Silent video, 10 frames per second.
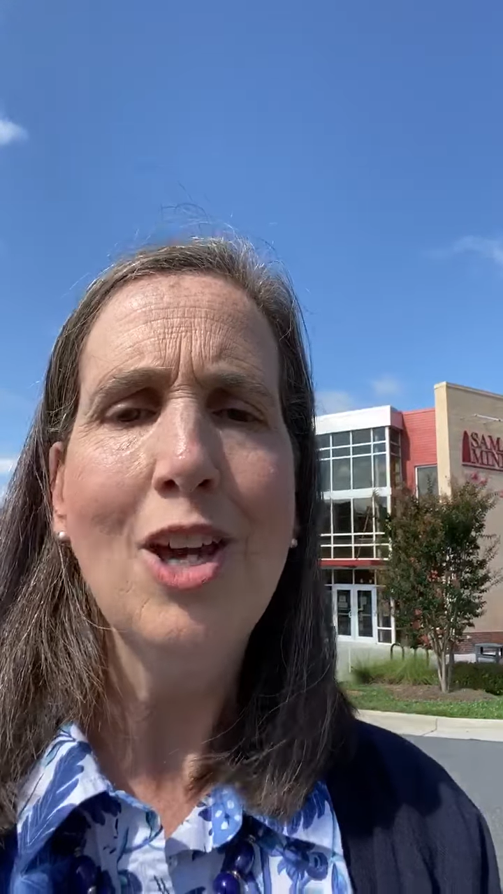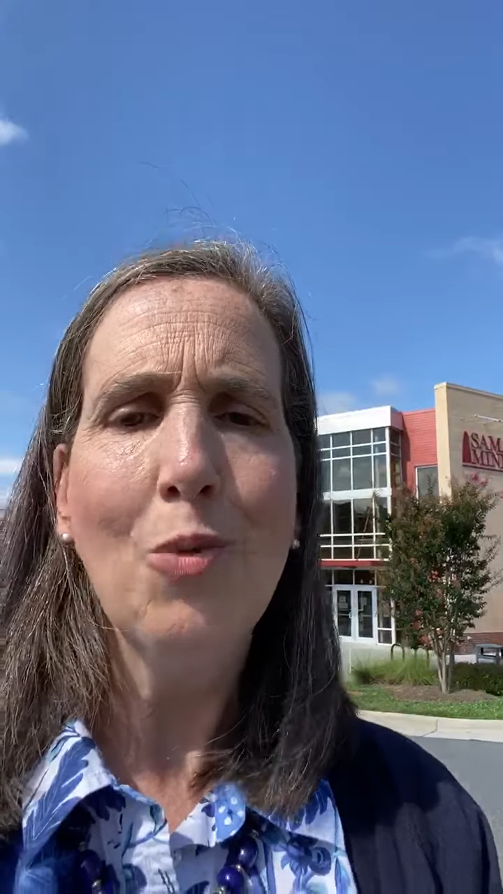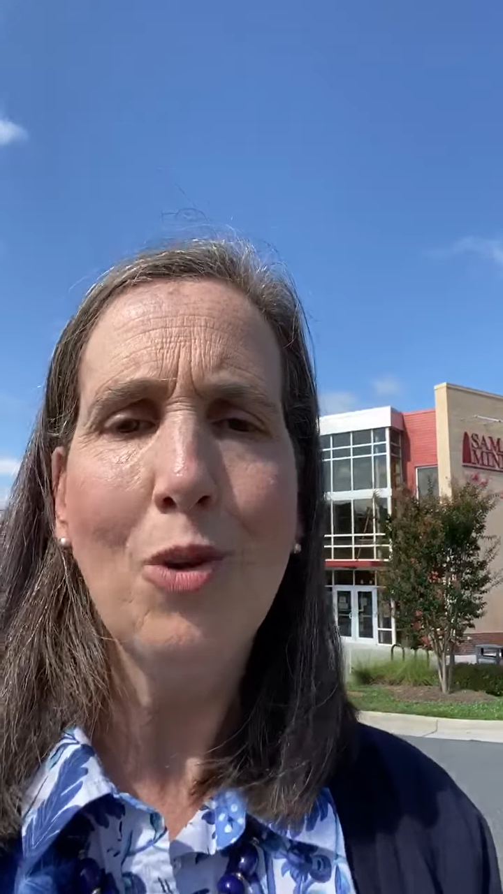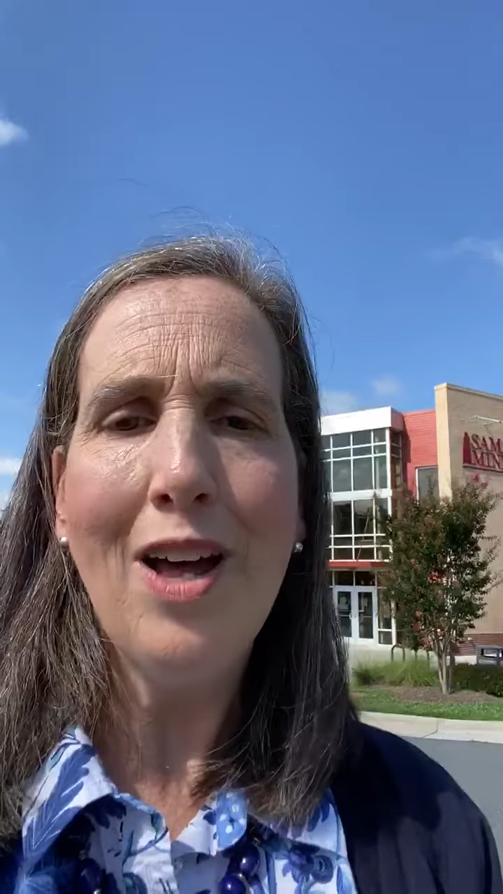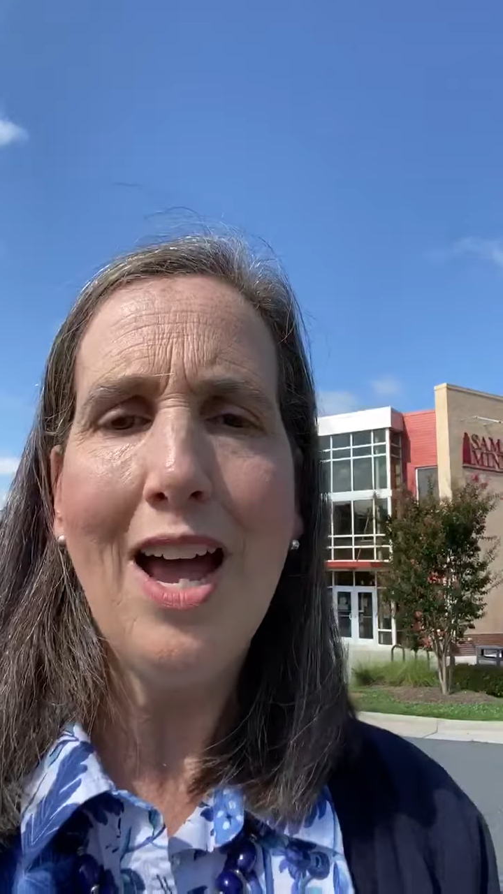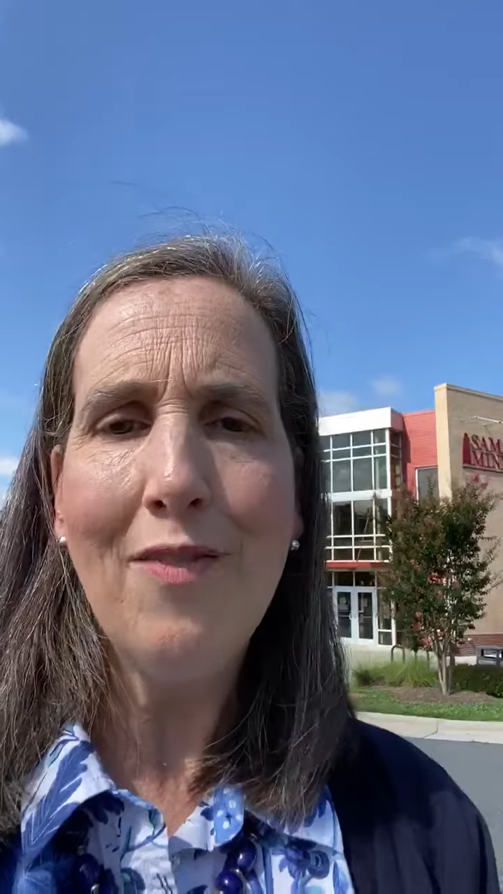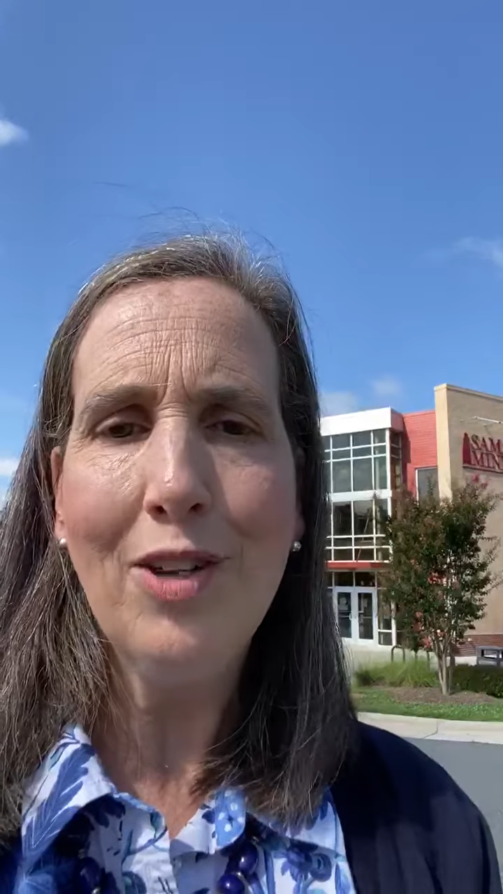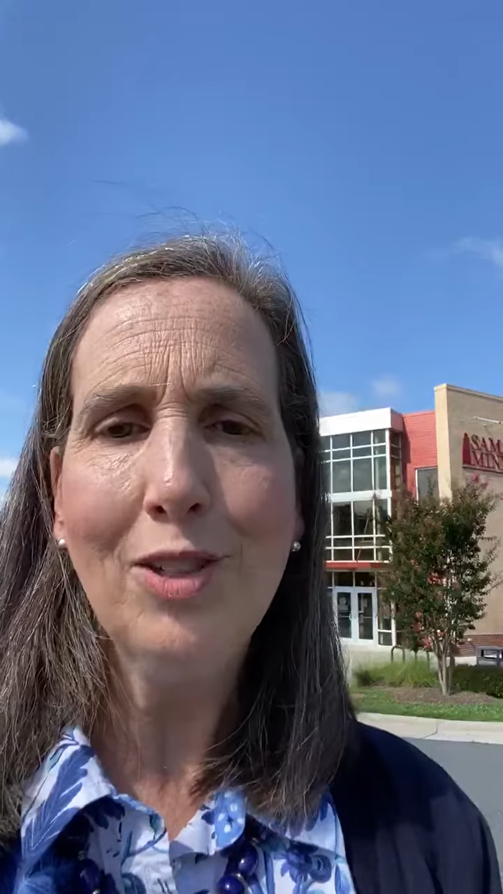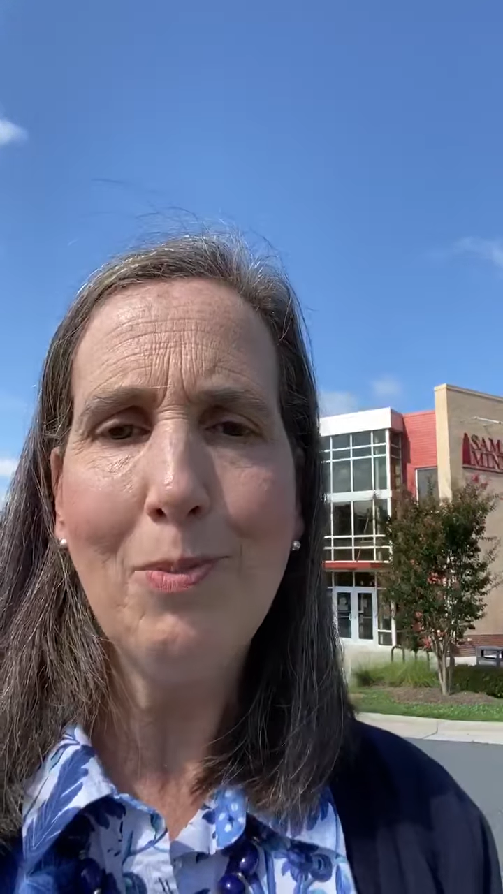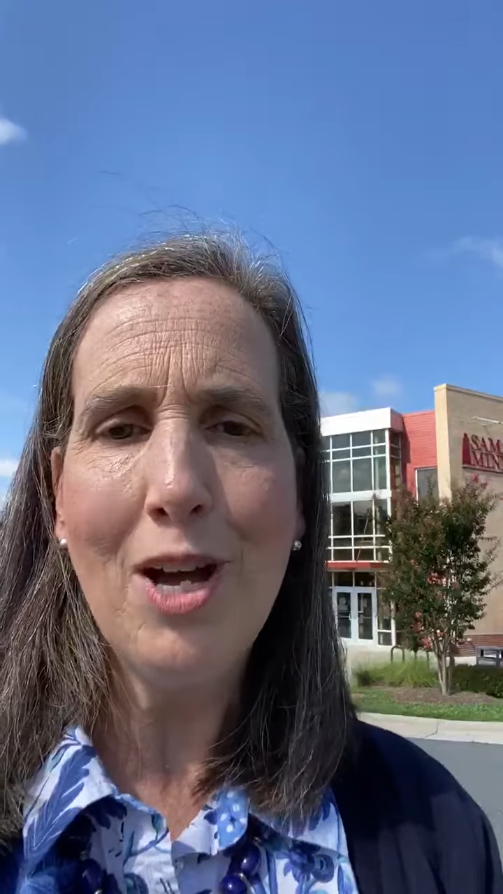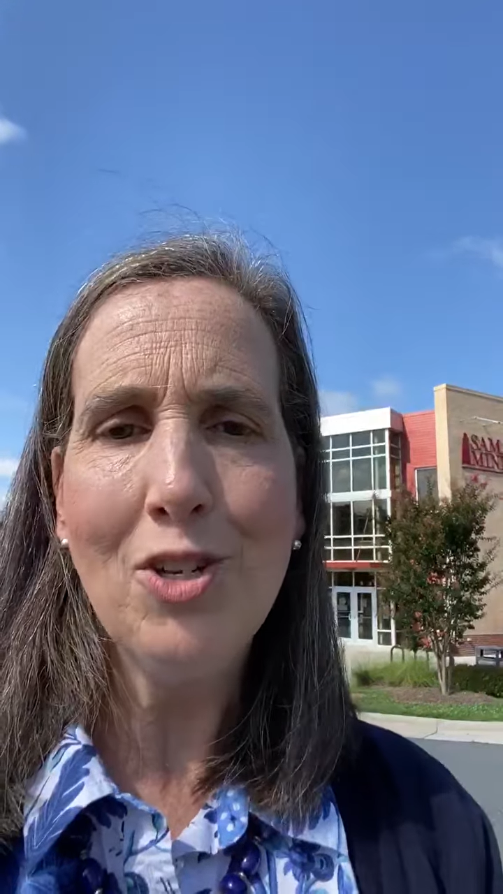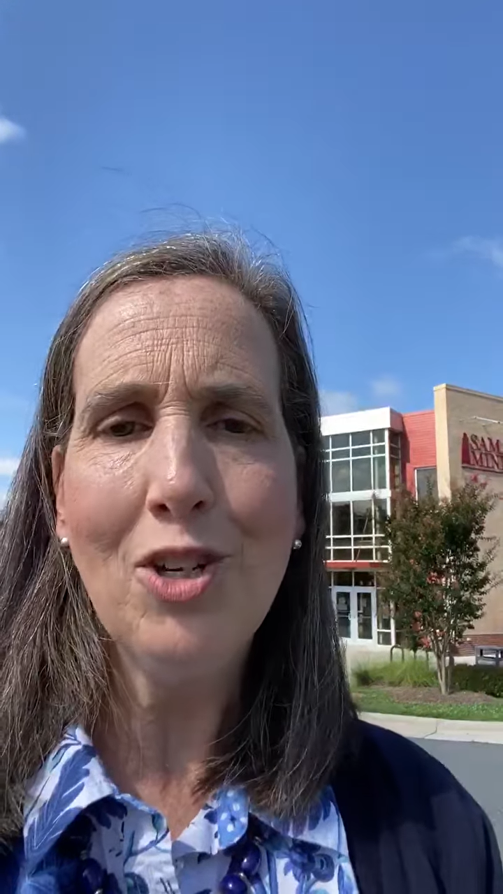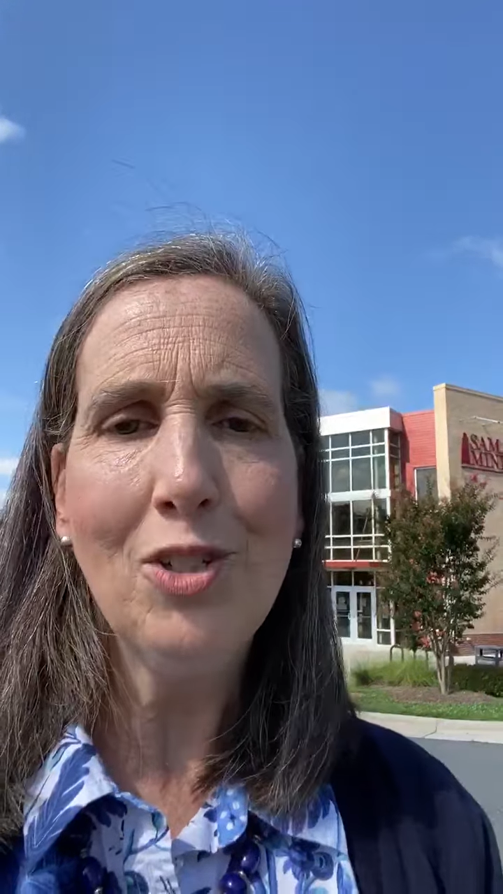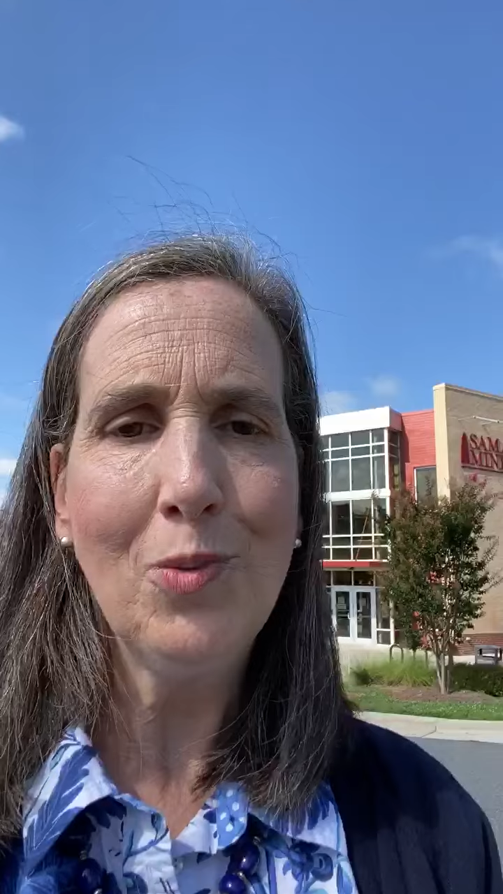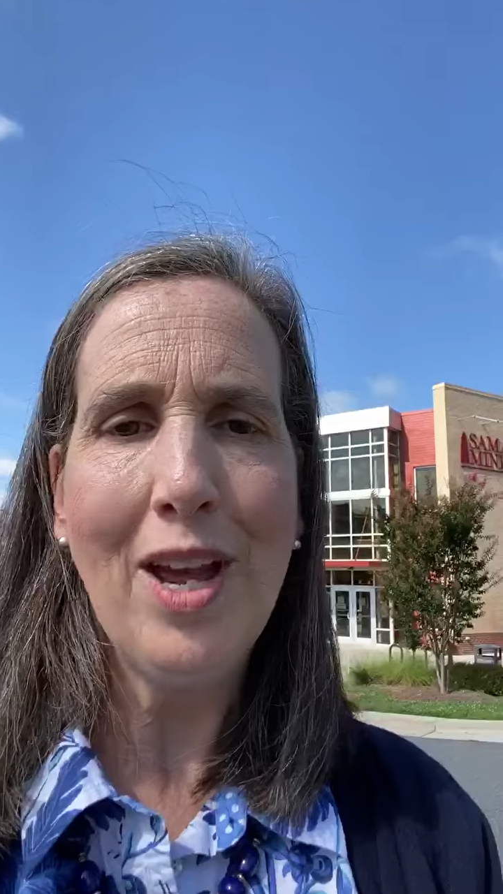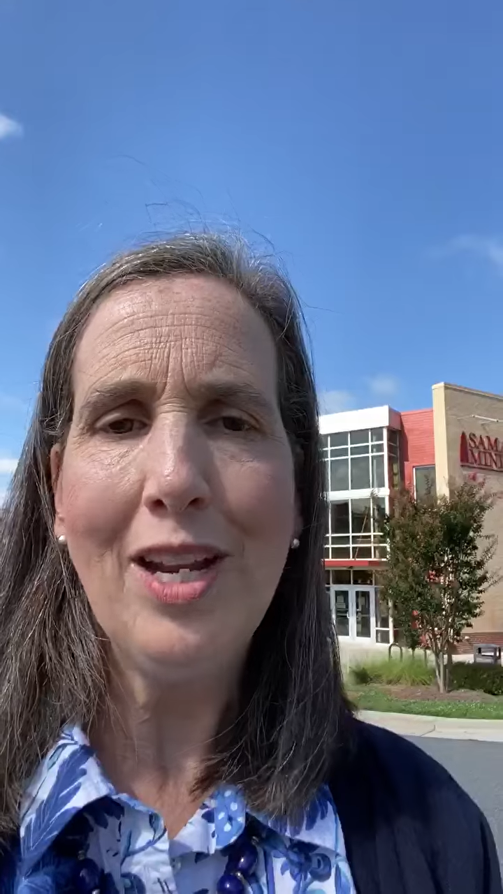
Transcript: We'll have those ponchos ready